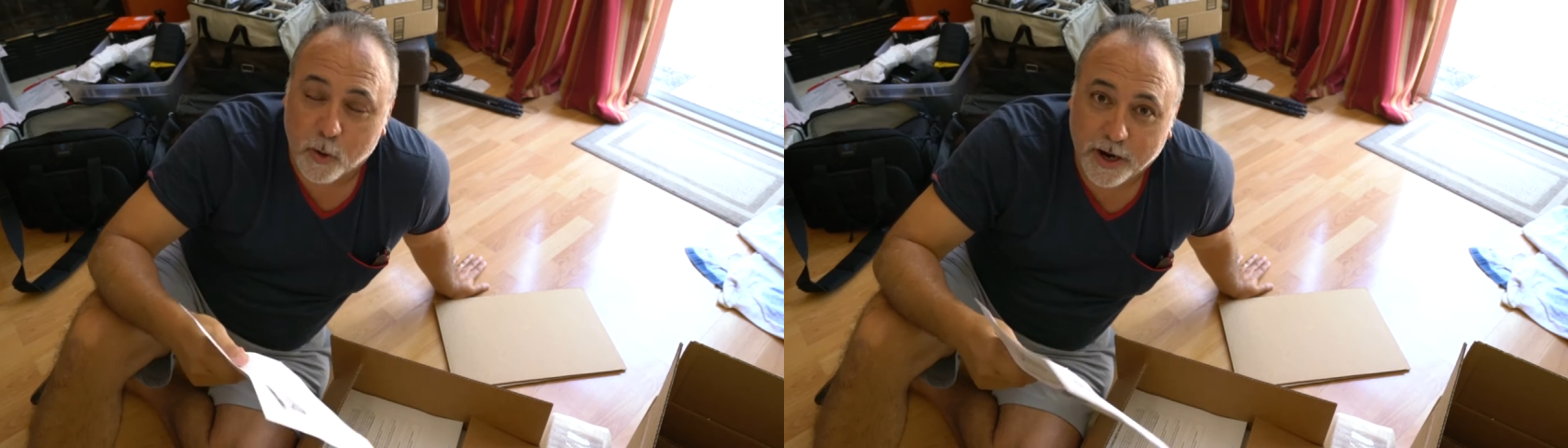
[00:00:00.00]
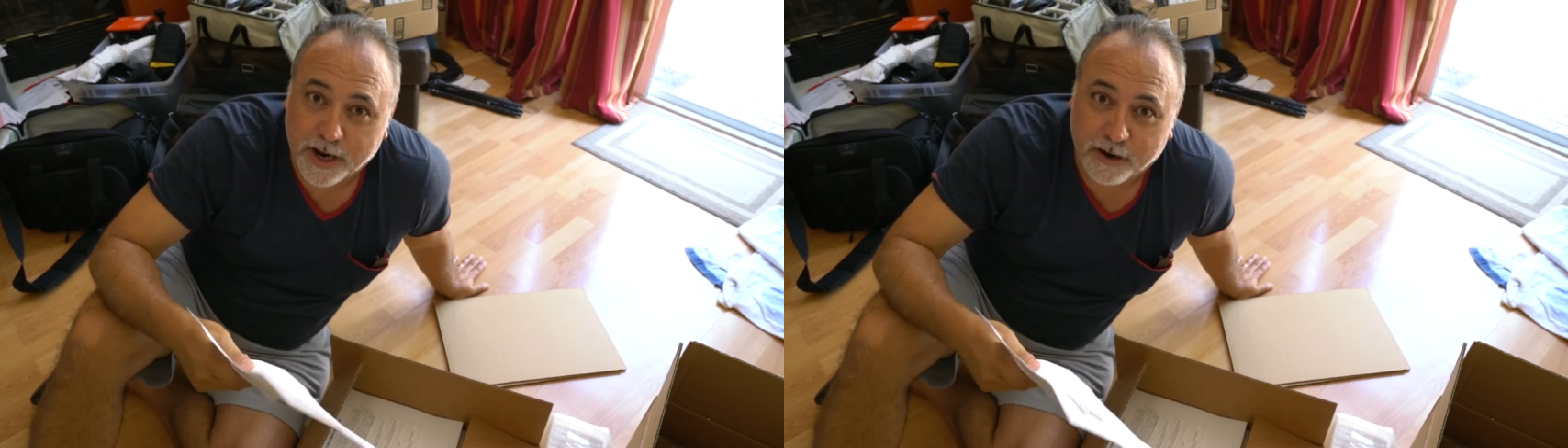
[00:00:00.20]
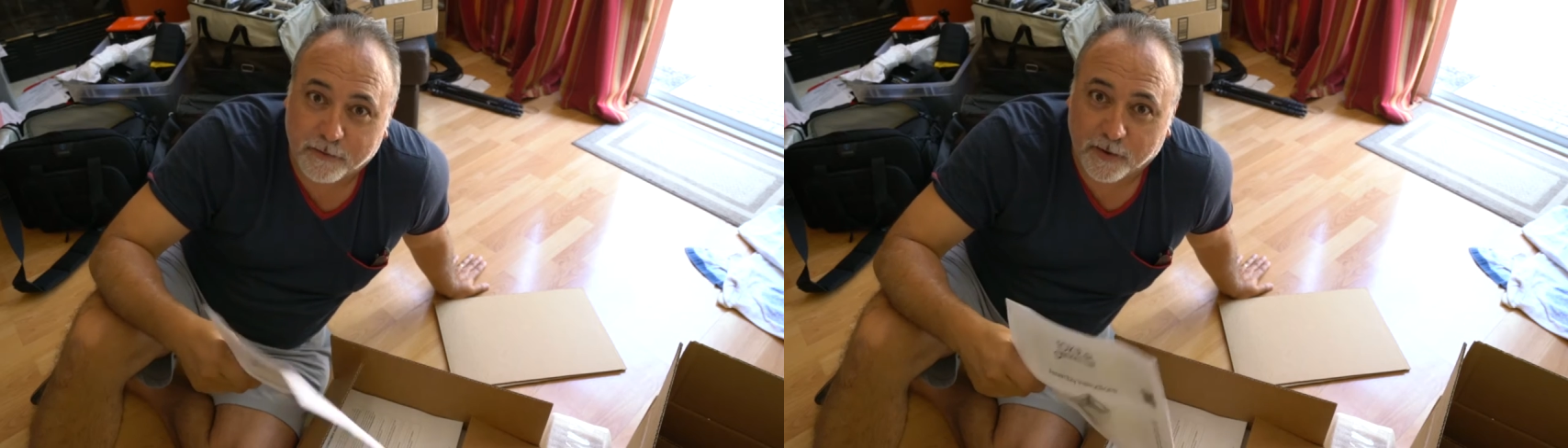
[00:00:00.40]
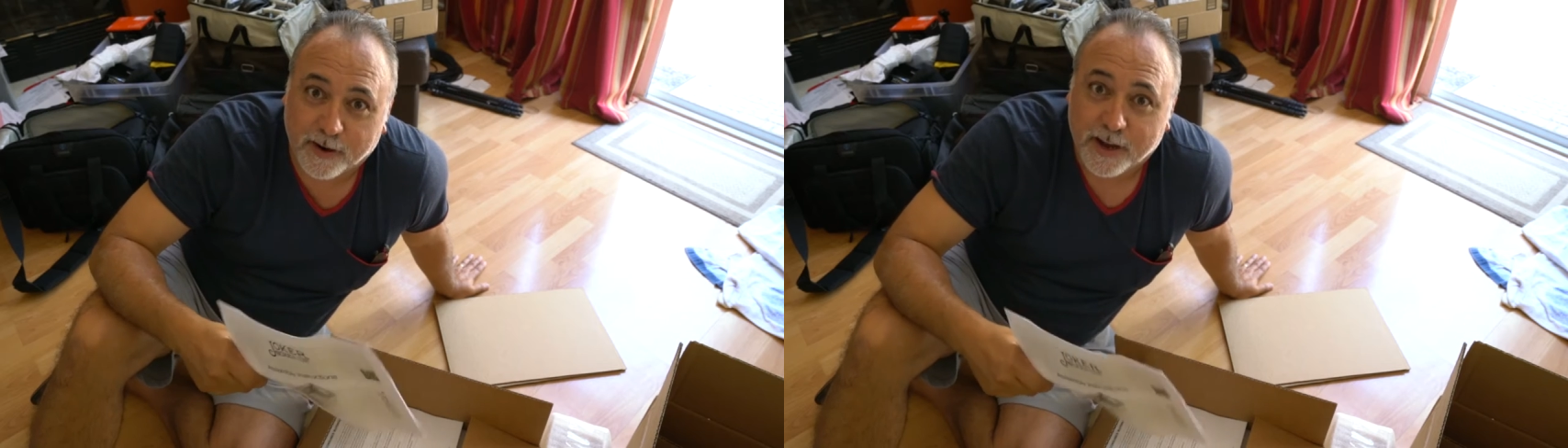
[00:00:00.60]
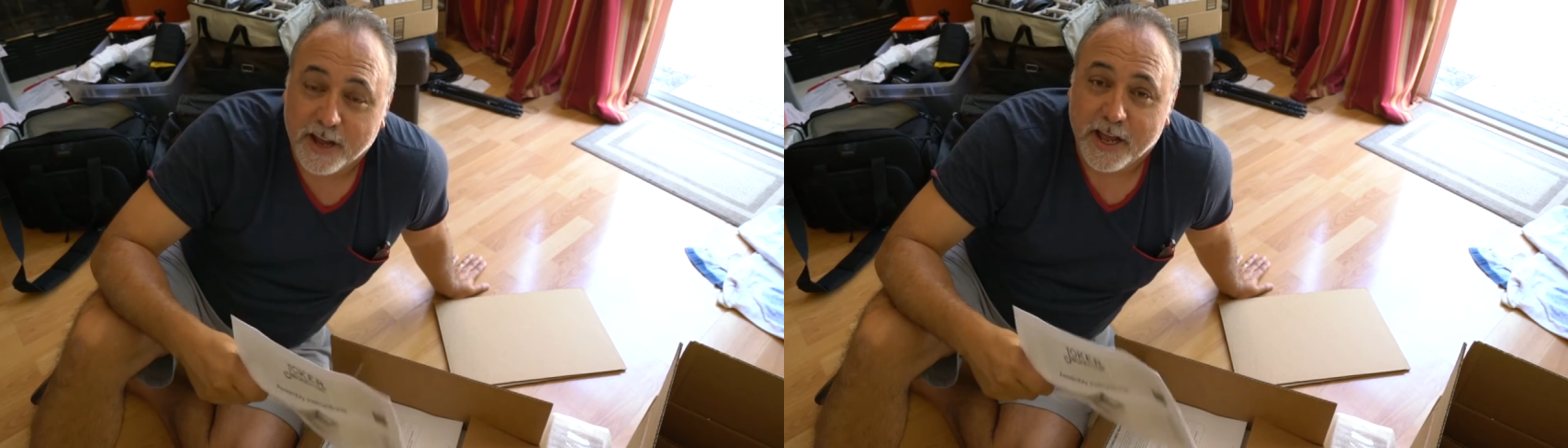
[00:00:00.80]
whatever
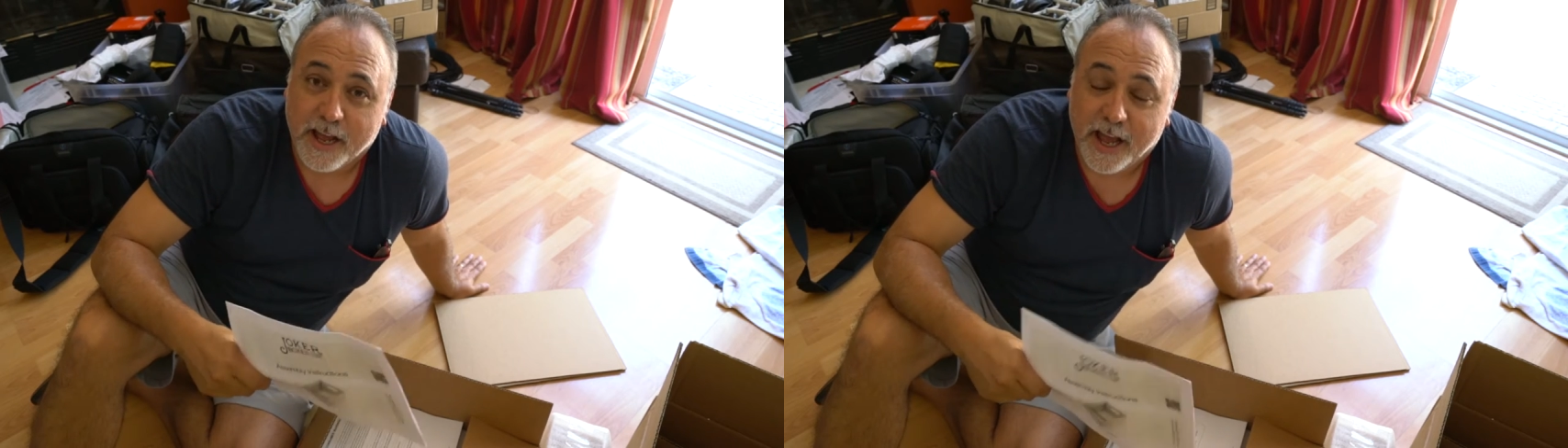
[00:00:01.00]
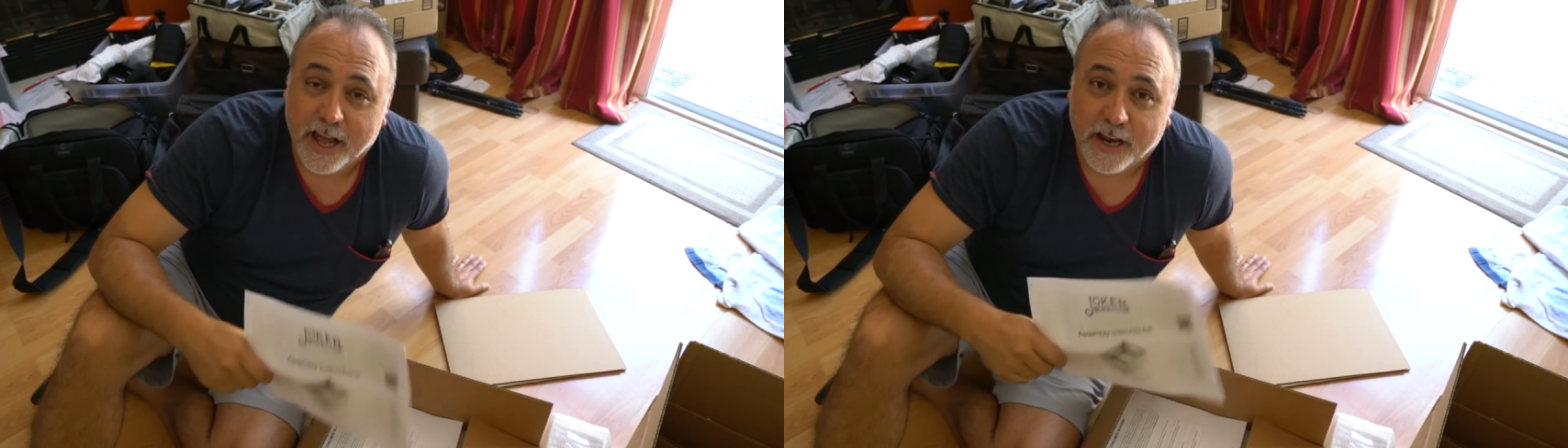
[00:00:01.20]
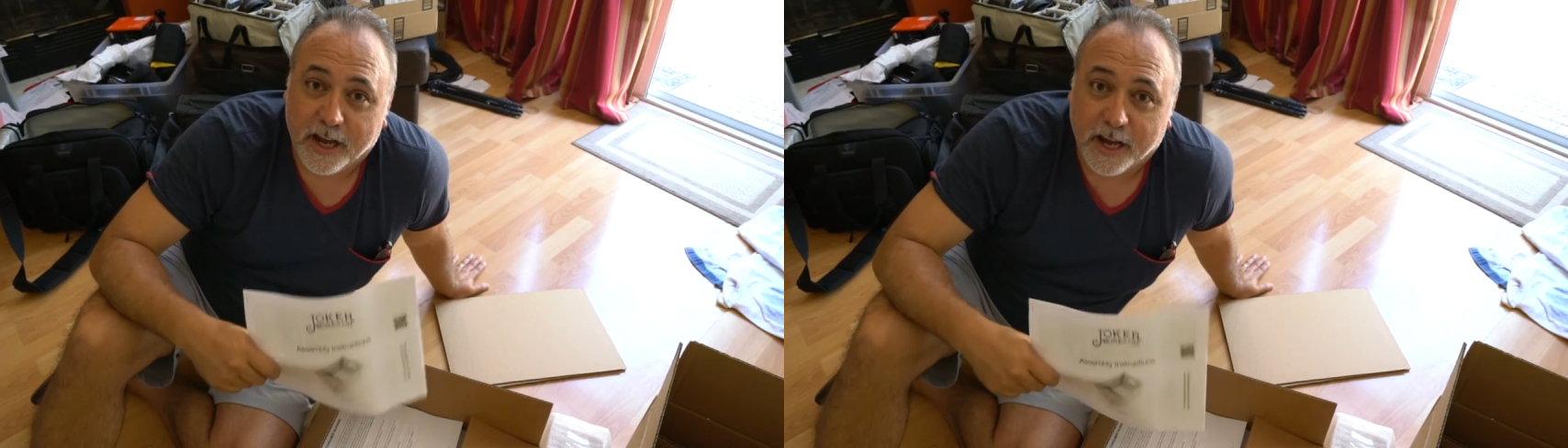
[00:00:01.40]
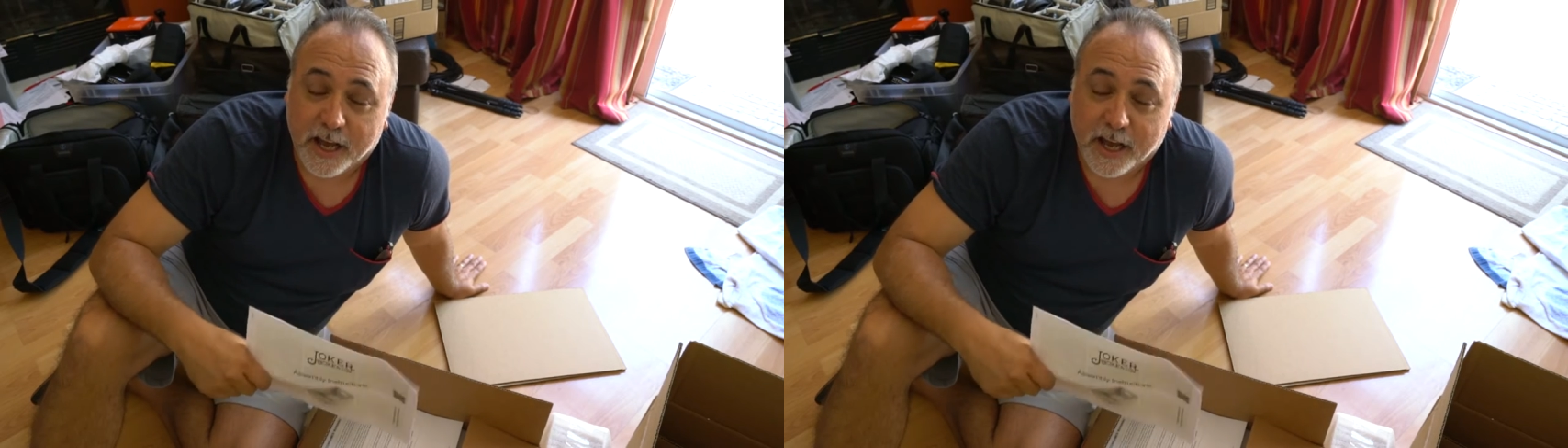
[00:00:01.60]
and, uh,